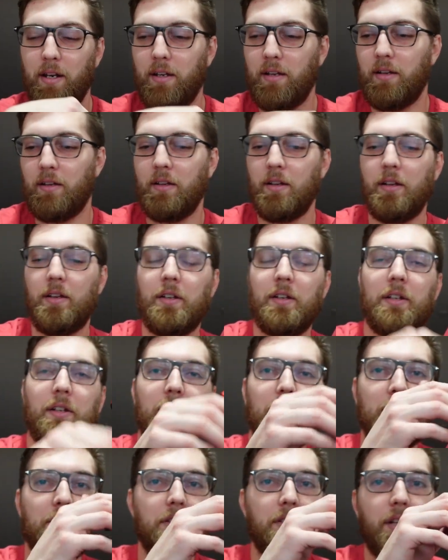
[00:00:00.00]
it.
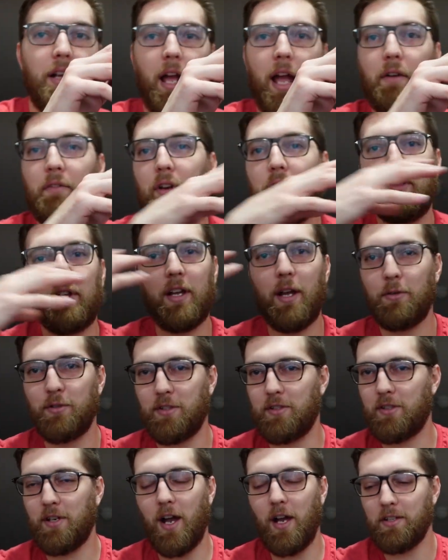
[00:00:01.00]
Everything else
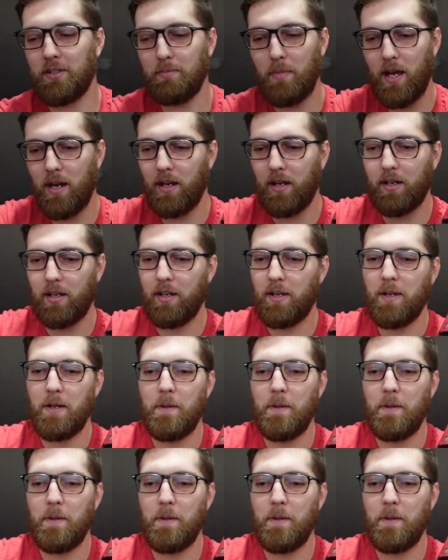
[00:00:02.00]
is cosmetic.